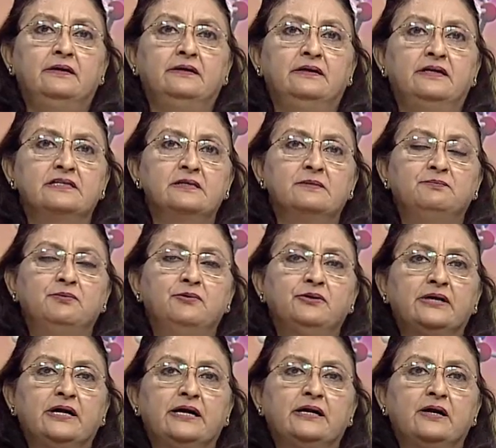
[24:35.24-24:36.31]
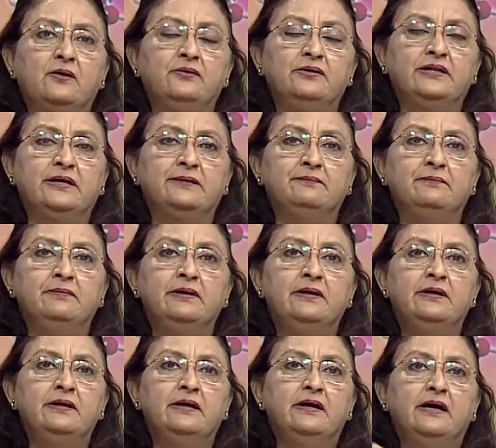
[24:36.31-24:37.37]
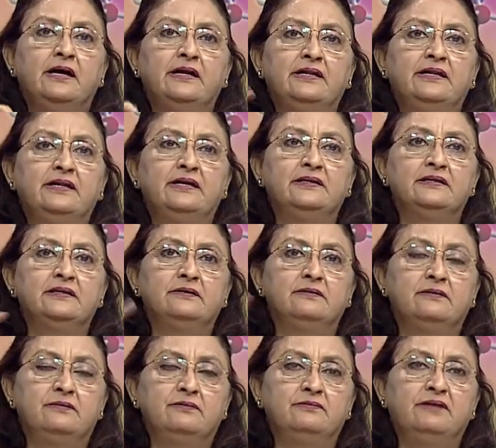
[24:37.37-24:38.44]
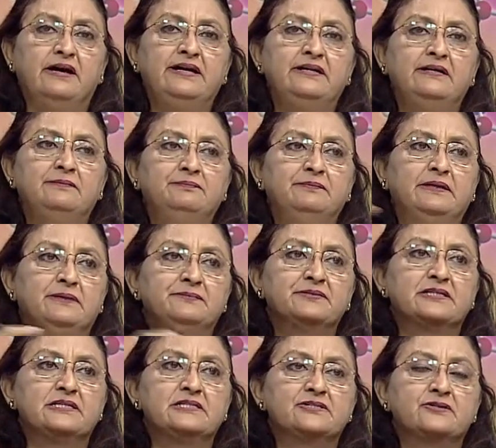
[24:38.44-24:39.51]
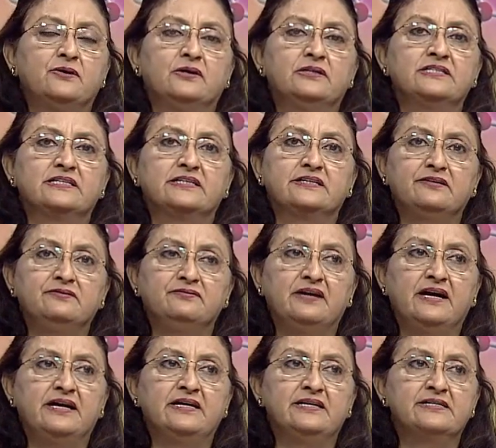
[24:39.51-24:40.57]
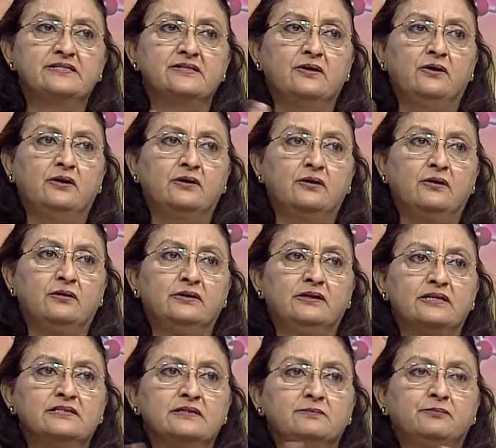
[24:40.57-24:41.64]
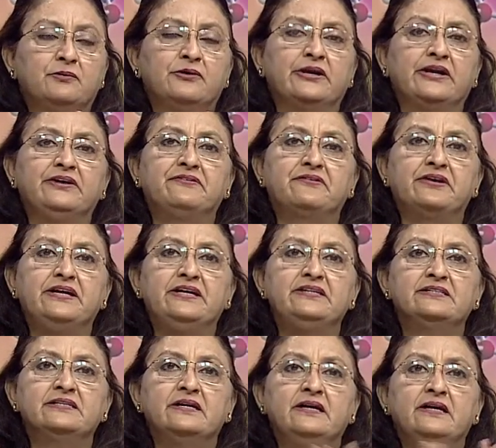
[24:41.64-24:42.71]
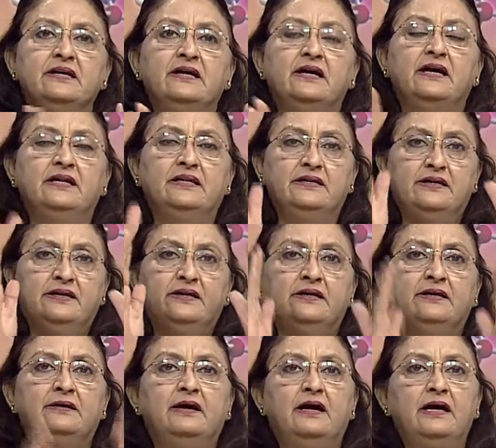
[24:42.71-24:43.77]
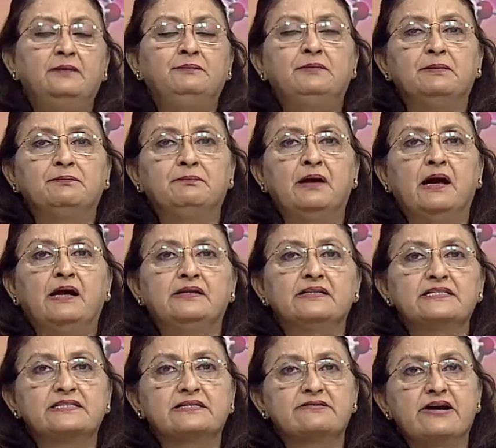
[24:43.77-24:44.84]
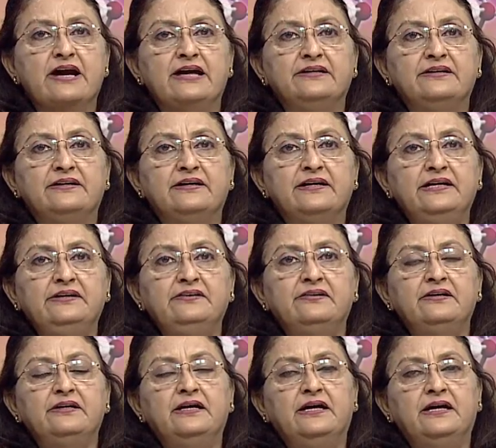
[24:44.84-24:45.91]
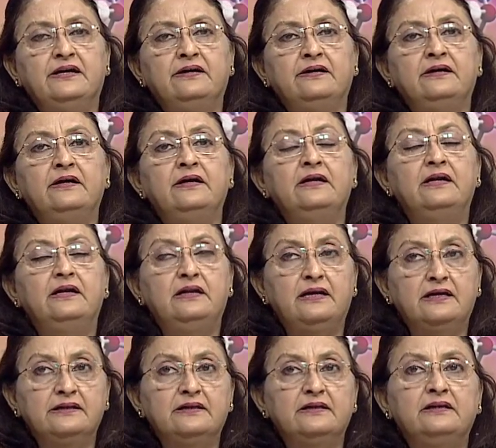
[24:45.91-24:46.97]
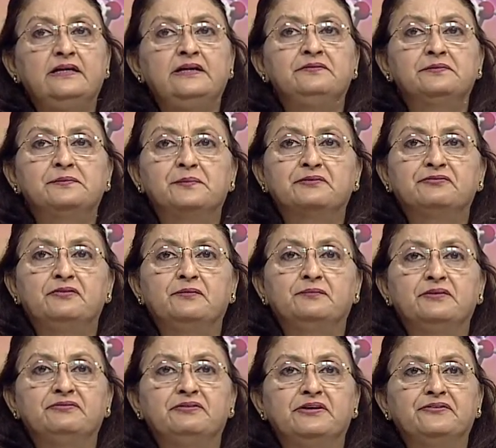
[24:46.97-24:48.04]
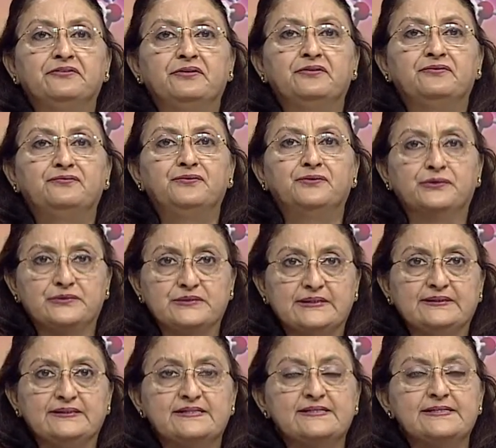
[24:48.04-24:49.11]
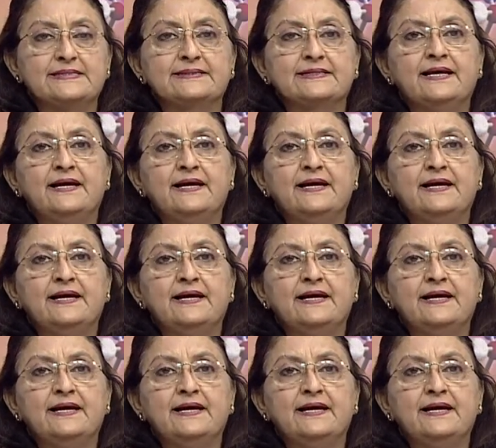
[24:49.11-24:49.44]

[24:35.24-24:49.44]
uh, the support around them and they uh, wind up themselves on certain wires or on the supporting trees and they help the plant stand erect and let the leaves perform the function of photosynthesis.